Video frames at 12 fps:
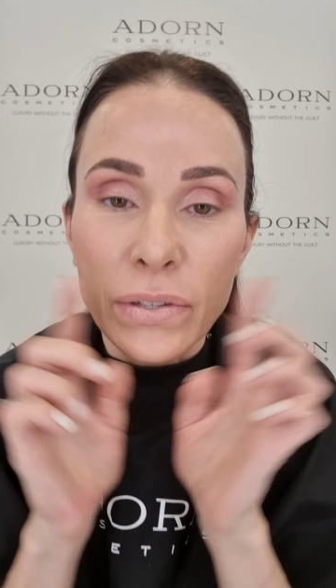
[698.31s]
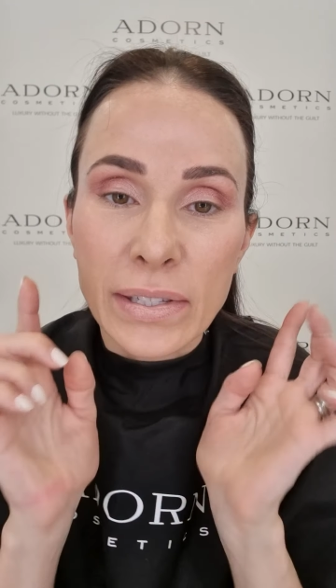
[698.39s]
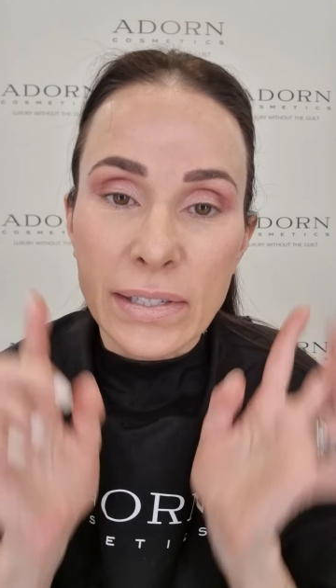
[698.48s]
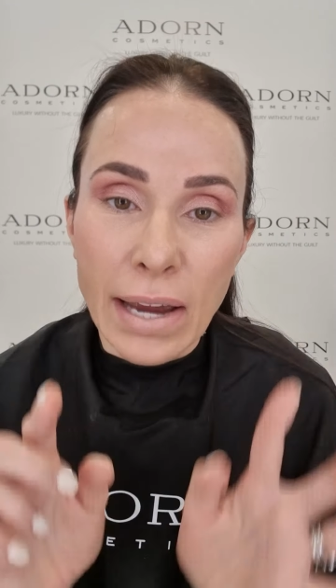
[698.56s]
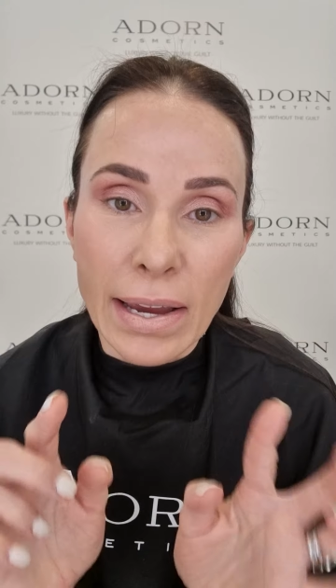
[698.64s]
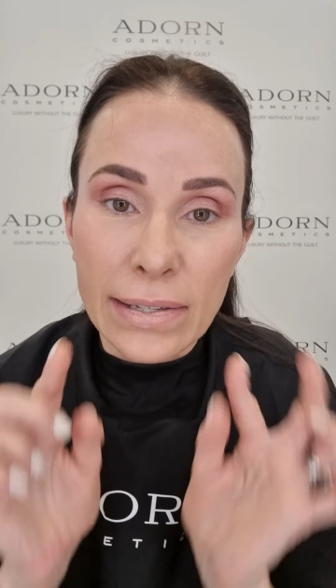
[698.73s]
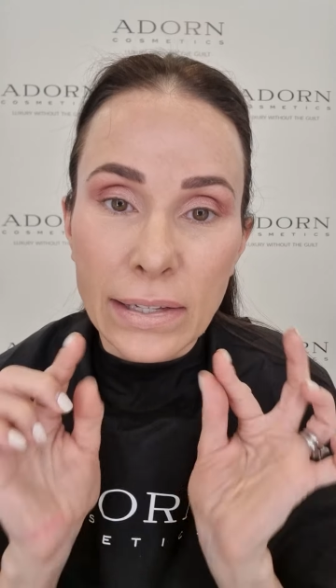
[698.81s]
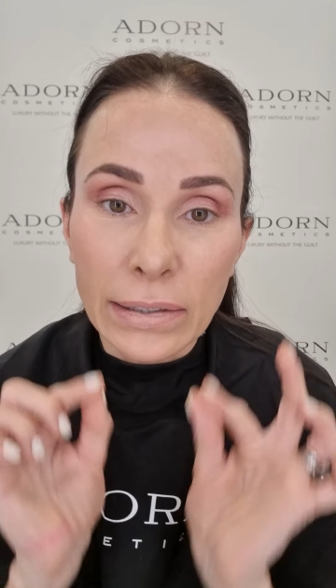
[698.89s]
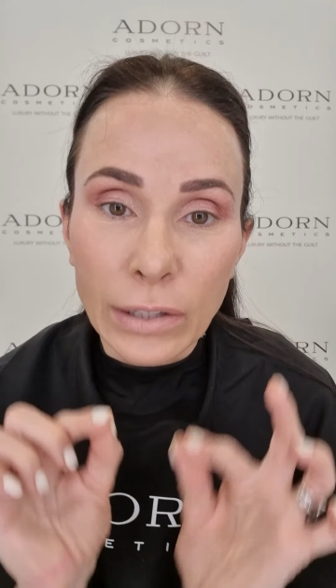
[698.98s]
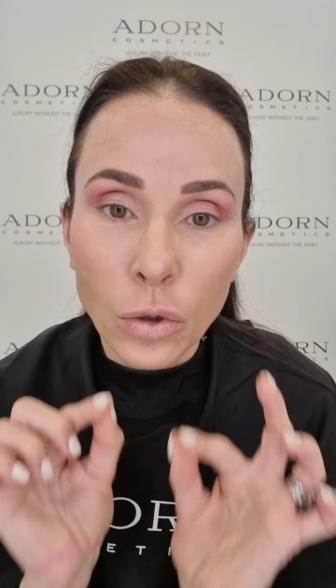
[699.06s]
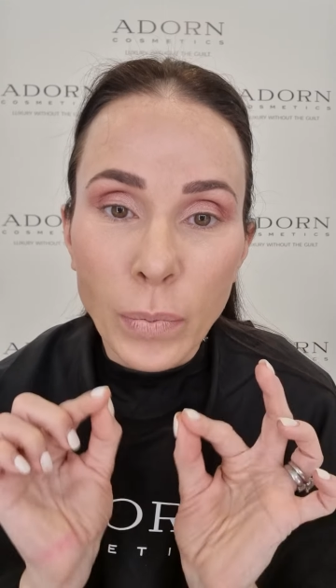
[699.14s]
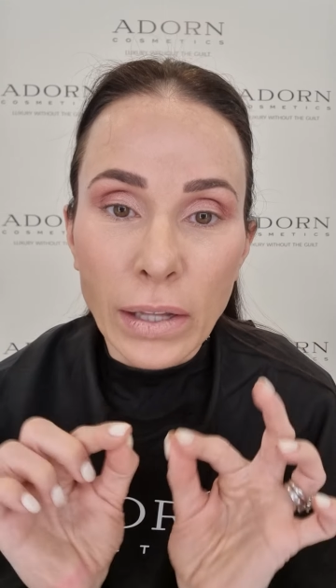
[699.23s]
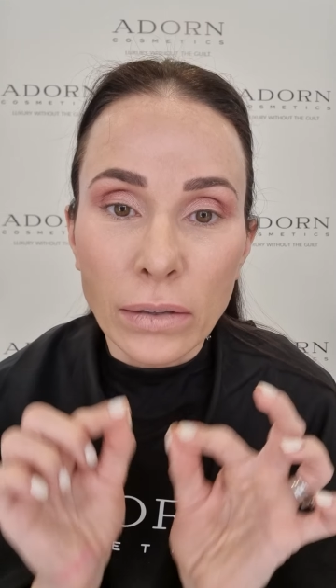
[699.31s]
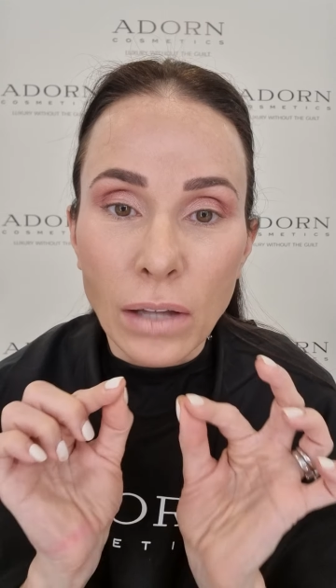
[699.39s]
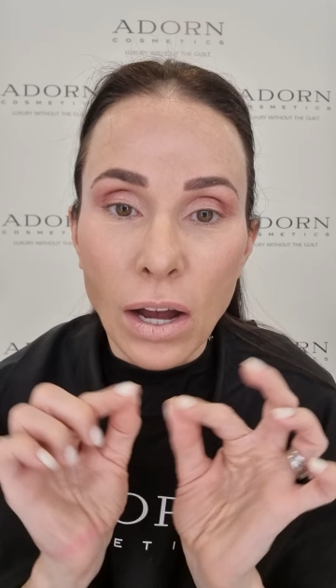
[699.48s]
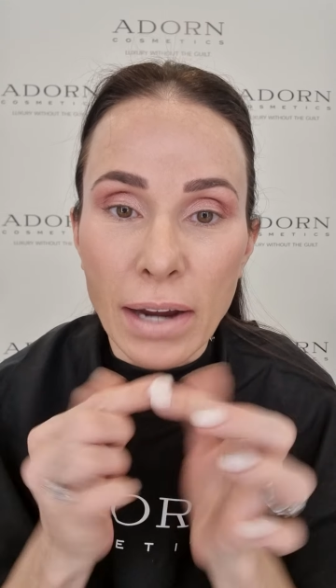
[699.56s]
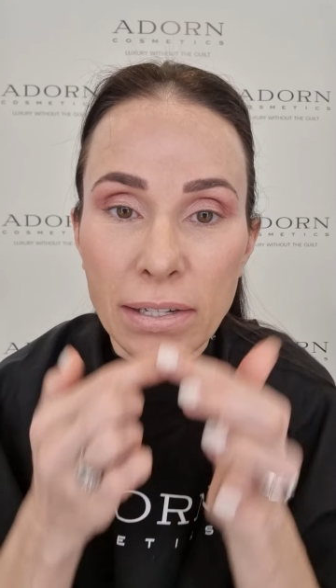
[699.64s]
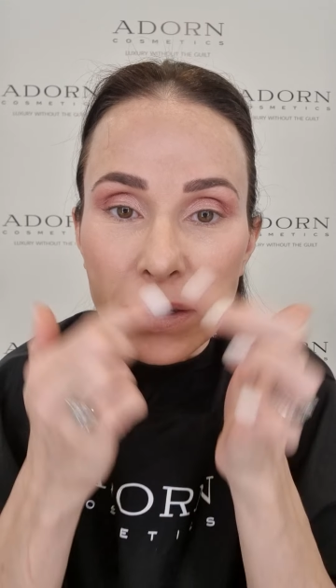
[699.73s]
stays a little bit
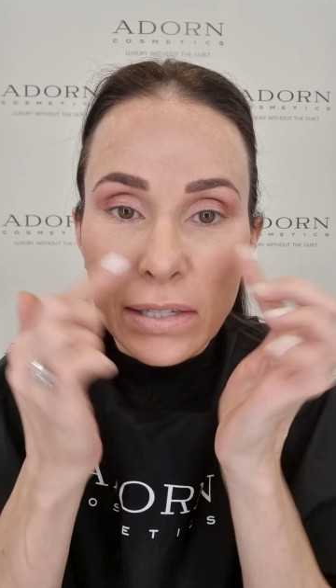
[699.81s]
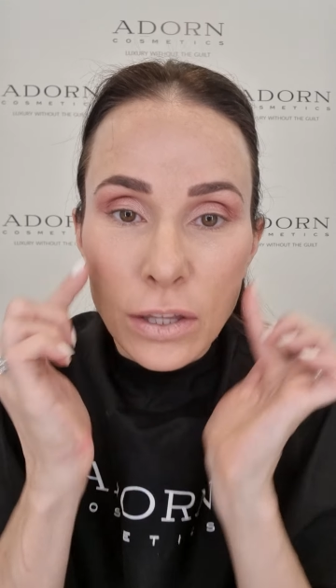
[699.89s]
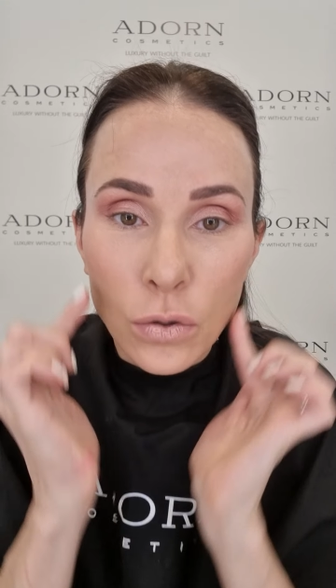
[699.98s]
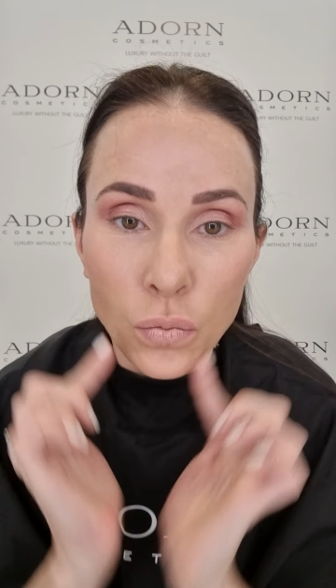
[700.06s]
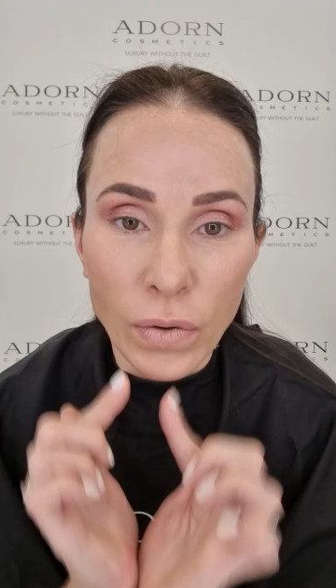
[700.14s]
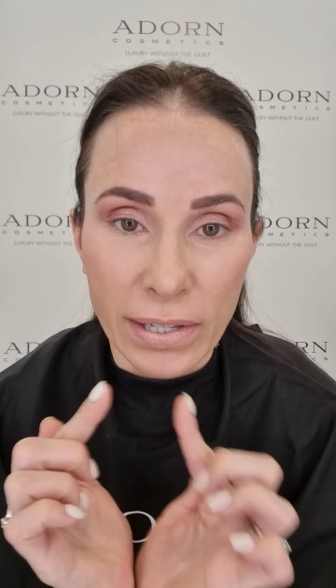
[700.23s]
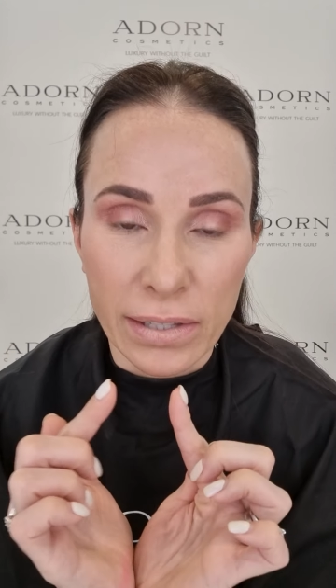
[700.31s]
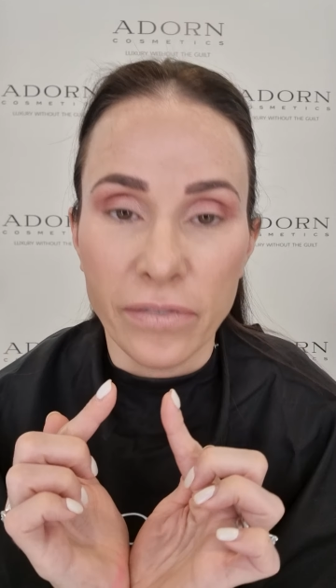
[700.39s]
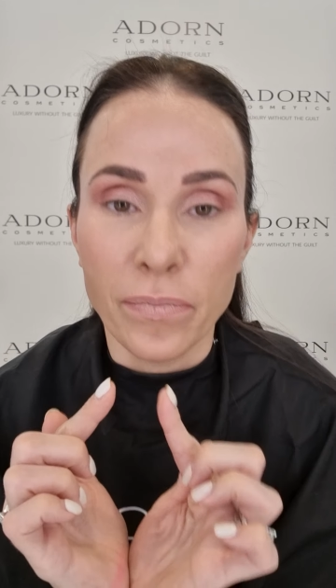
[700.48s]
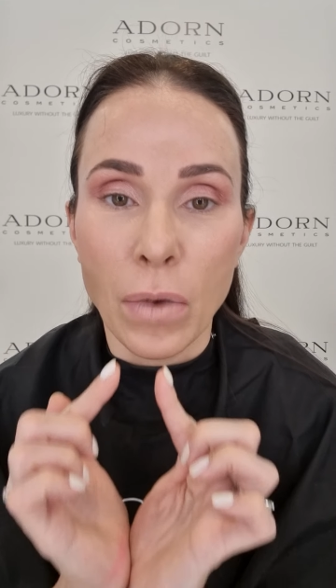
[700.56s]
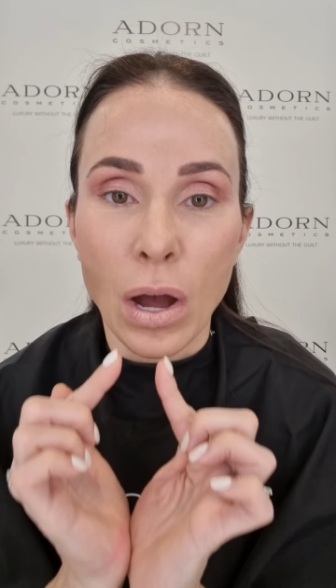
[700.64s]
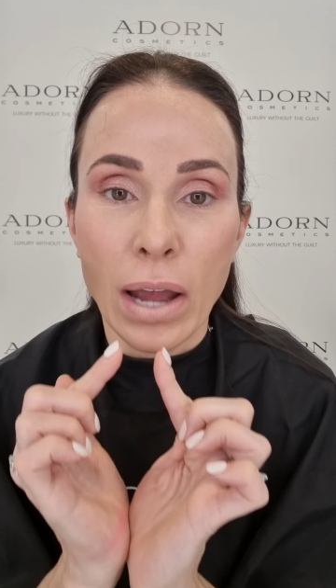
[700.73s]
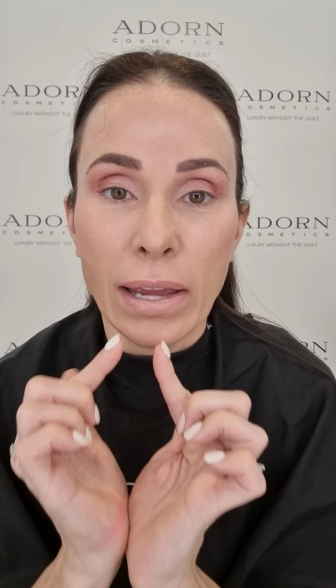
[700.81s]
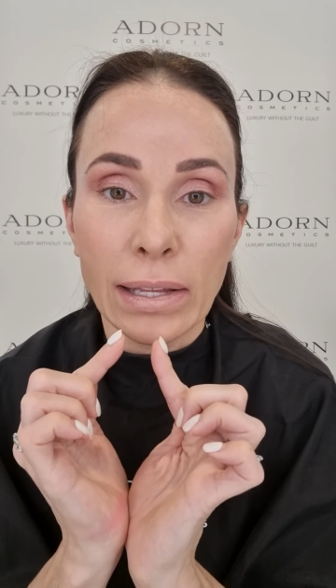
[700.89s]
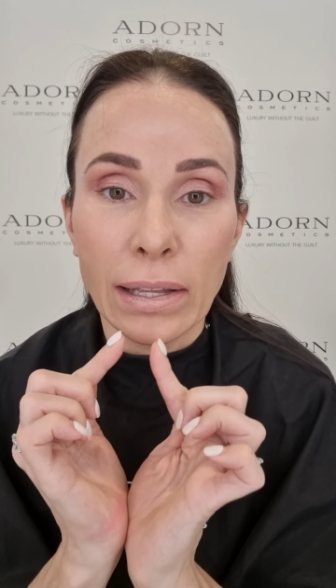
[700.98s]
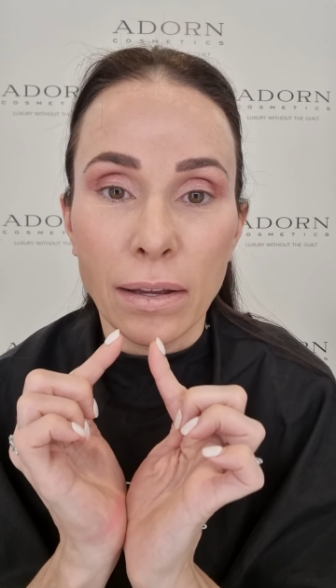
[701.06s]
lighter to the rest of my